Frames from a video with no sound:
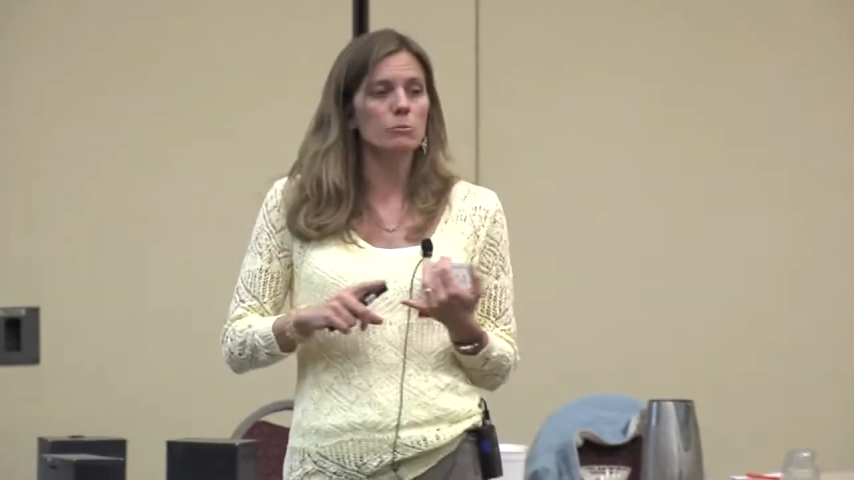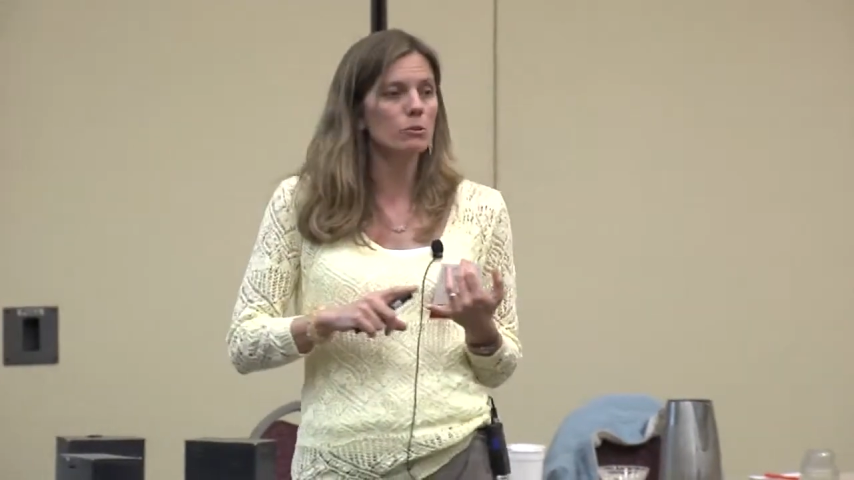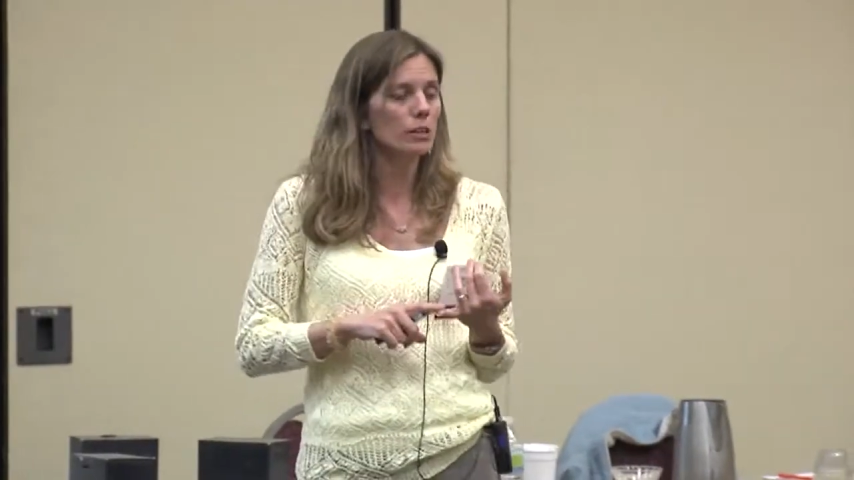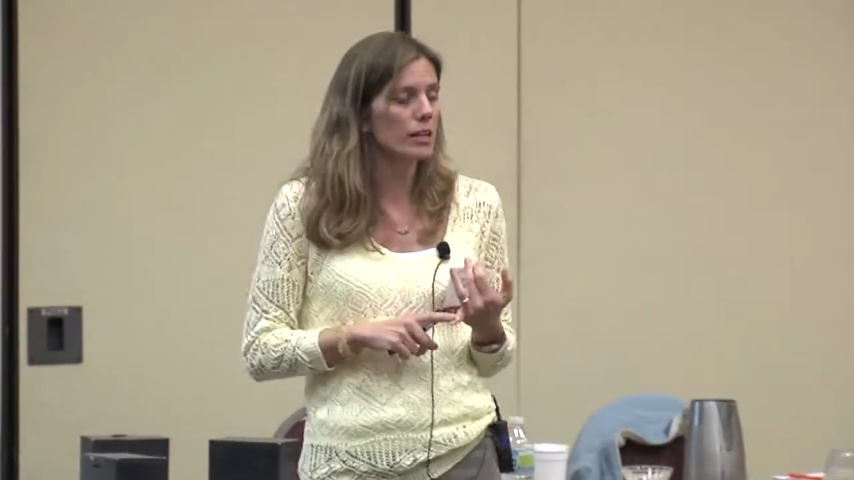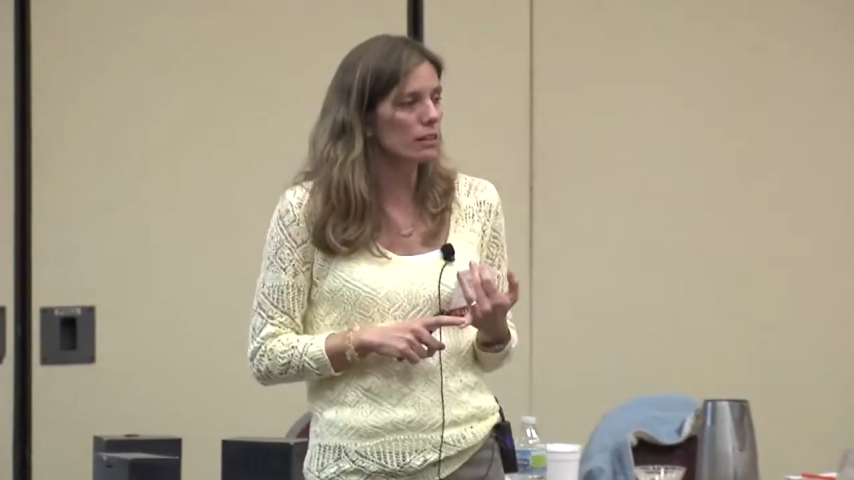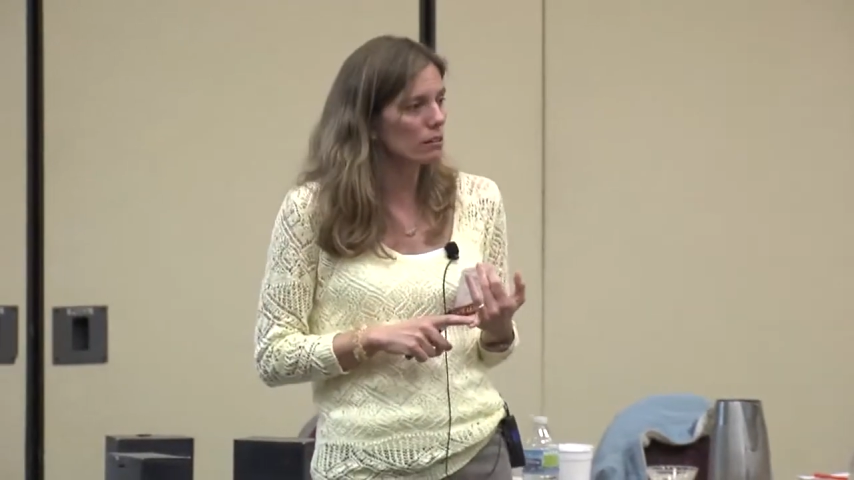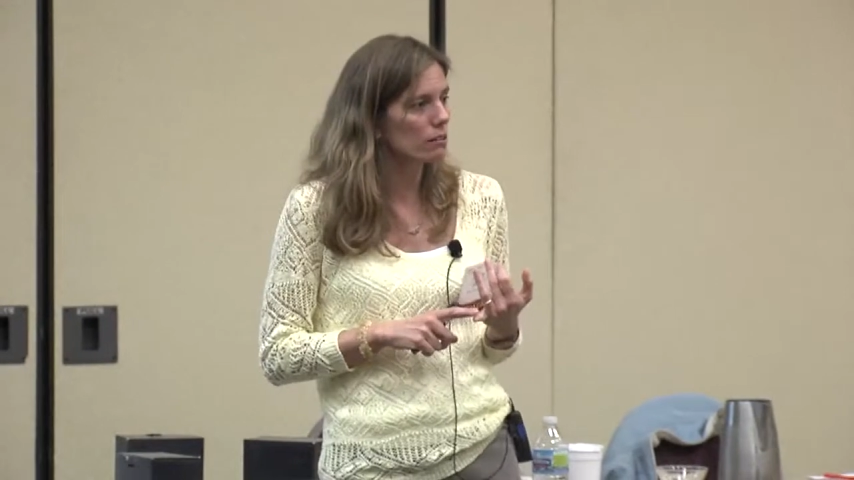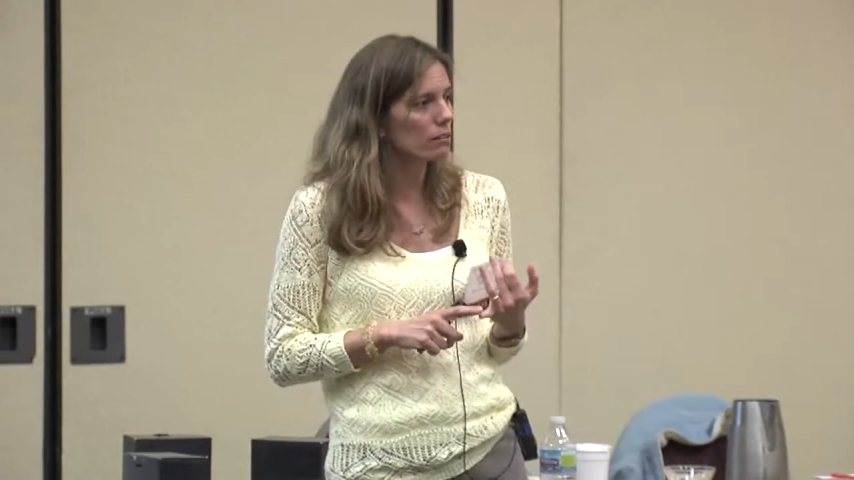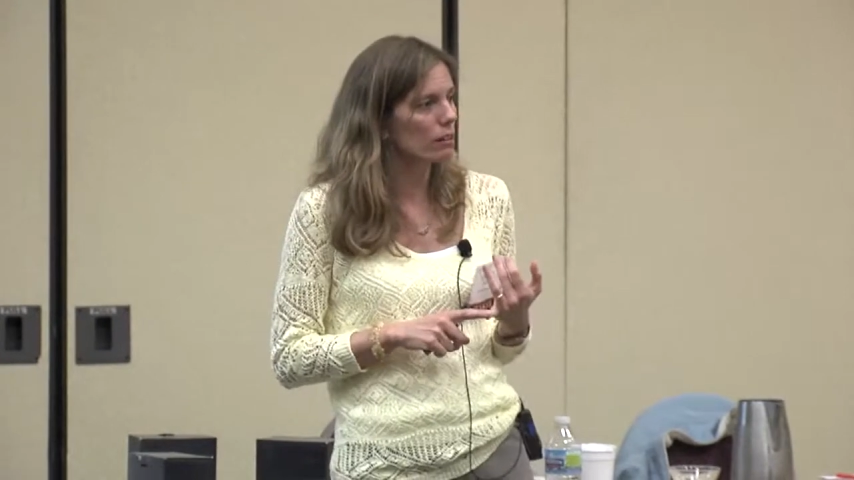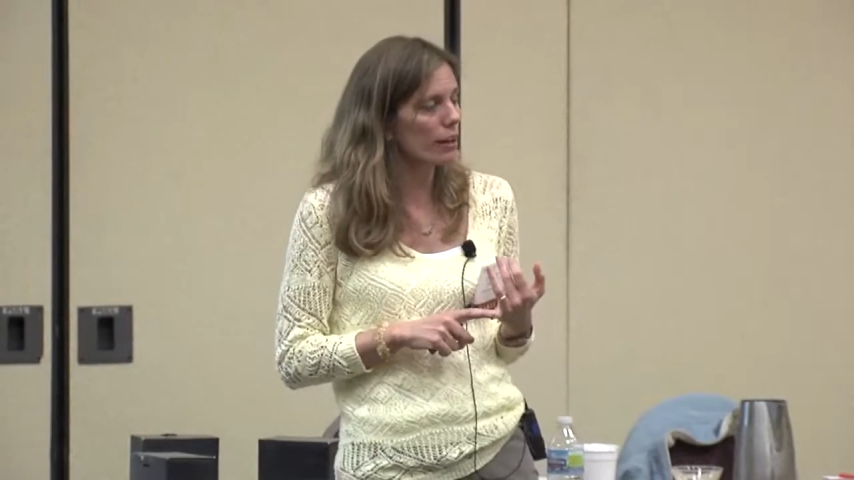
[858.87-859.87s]
Moon Lake
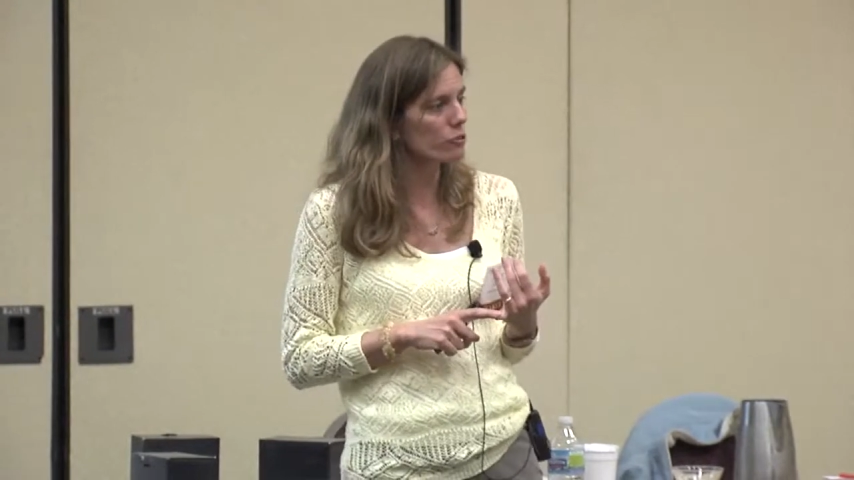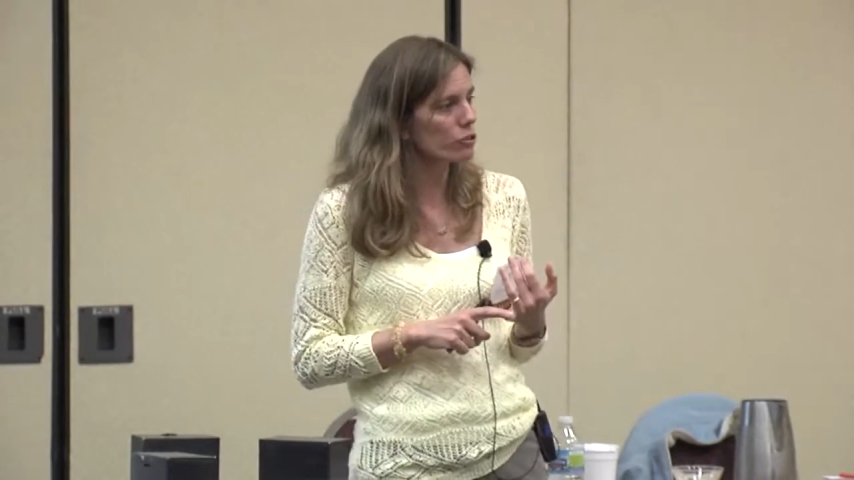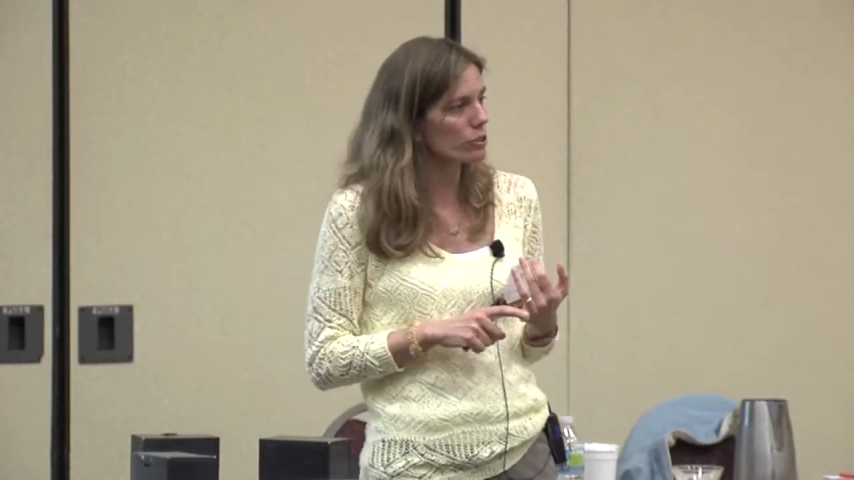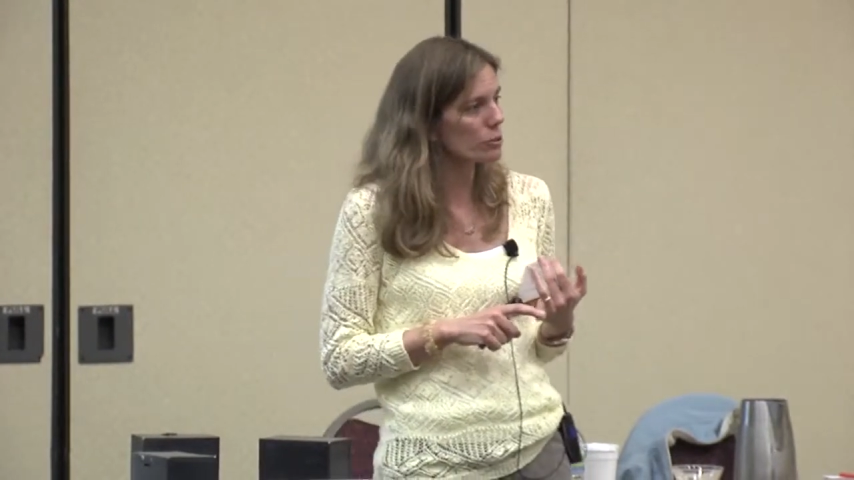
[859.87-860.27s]
Electric,